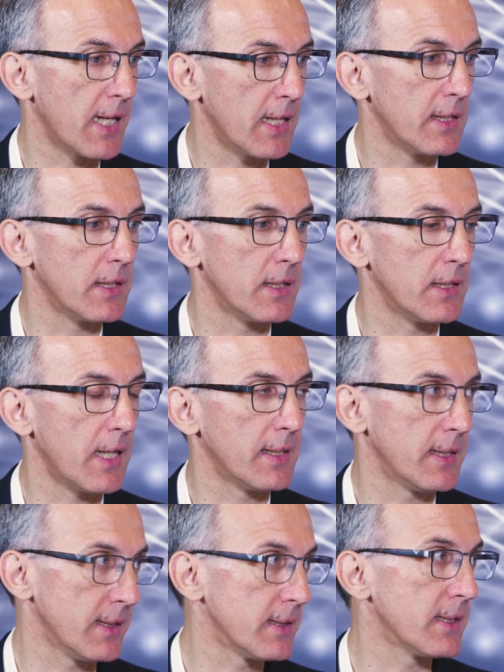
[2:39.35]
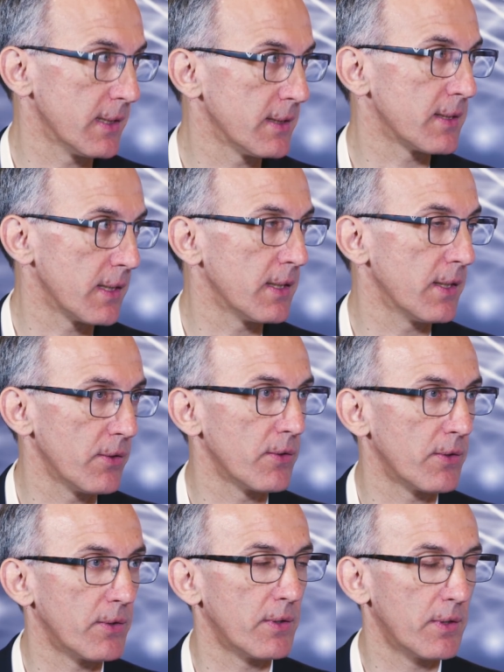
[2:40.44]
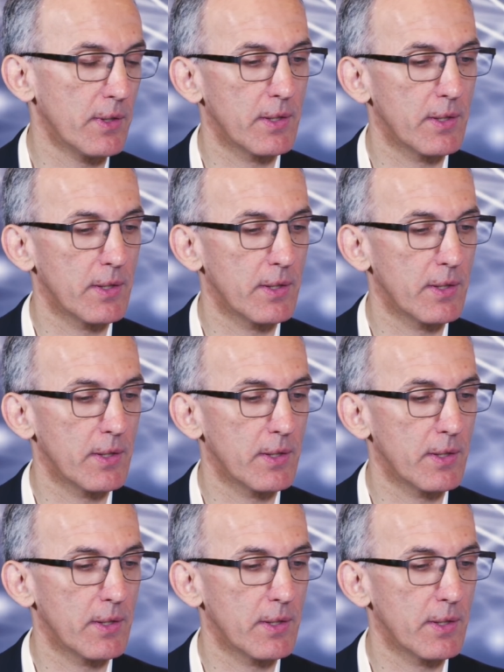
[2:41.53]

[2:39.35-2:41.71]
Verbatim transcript: and, uh, and this is, uh, you know,